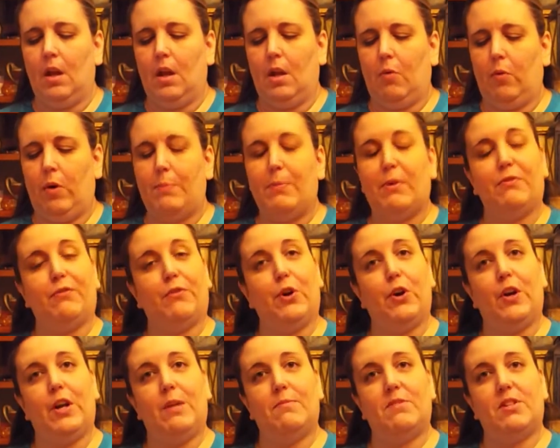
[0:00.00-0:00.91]
We prefer
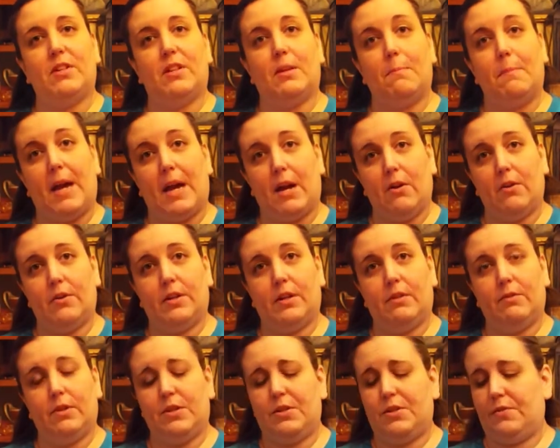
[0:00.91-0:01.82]
him to the bear that
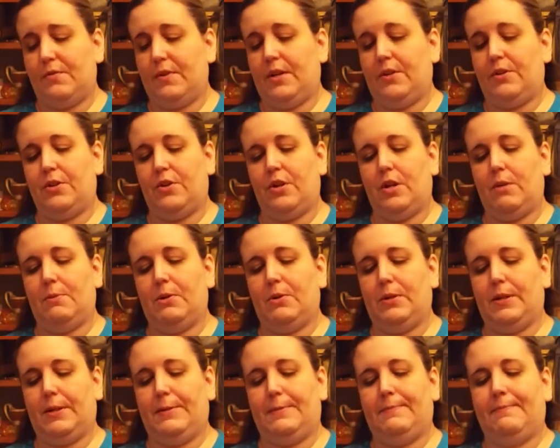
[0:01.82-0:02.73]
runs around our
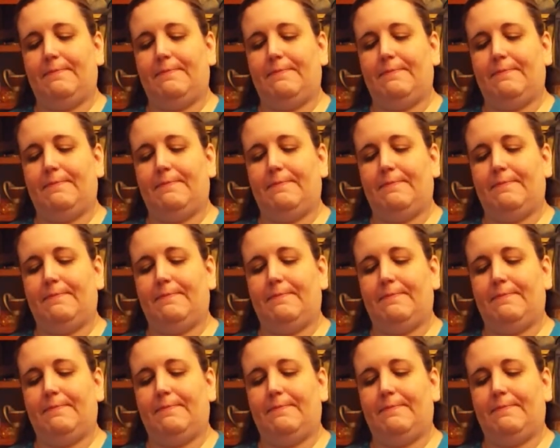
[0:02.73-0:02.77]
neighborhood.